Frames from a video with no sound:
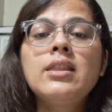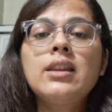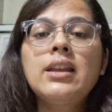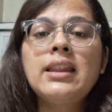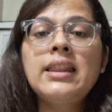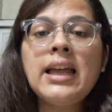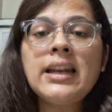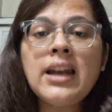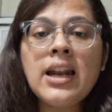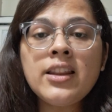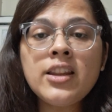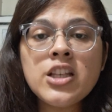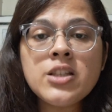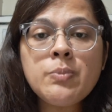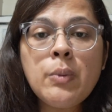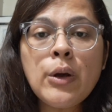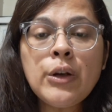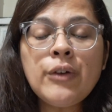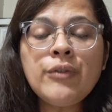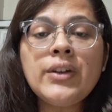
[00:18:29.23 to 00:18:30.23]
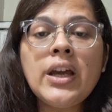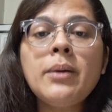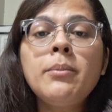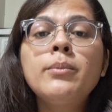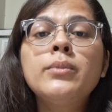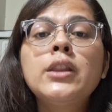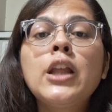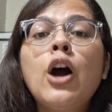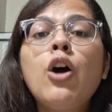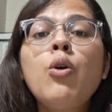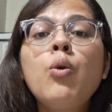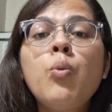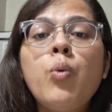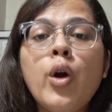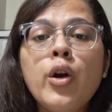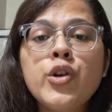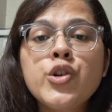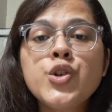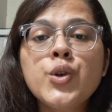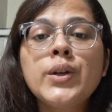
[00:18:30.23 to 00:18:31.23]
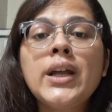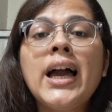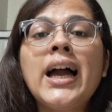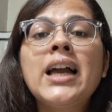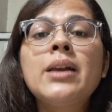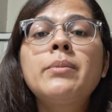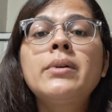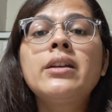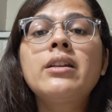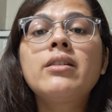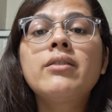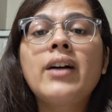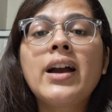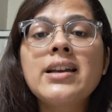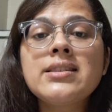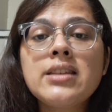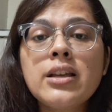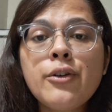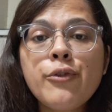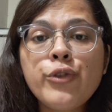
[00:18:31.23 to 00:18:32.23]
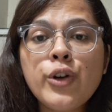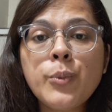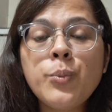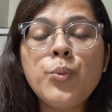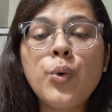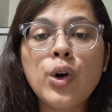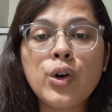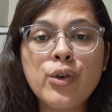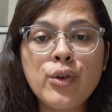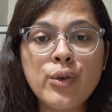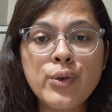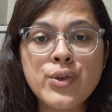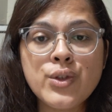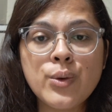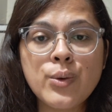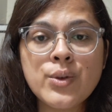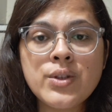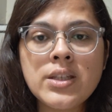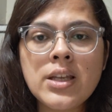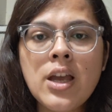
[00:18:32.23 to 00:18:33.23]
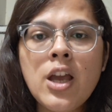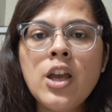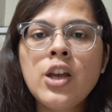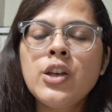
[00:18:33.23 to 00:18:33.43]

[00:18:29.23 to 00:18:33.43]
that at this point of time now what should i be revising from what resource